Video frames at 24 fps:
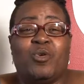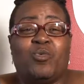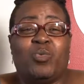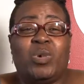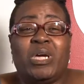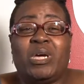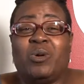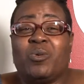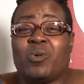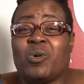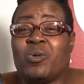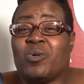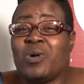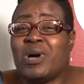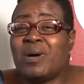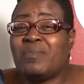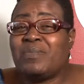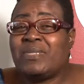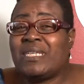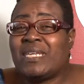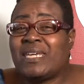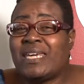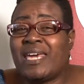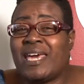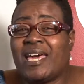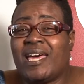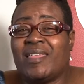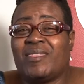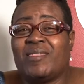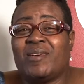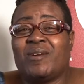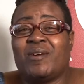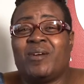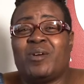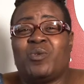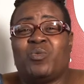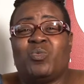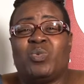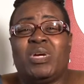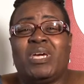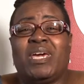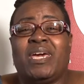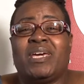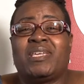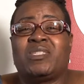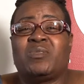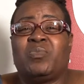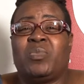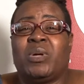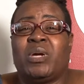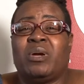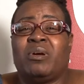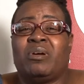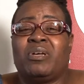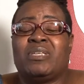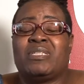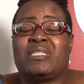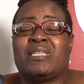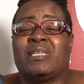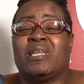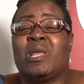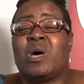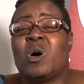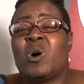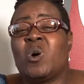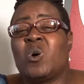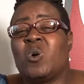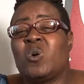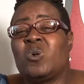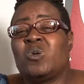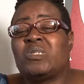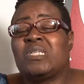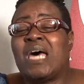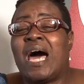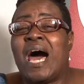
we grow up together and we experience lows,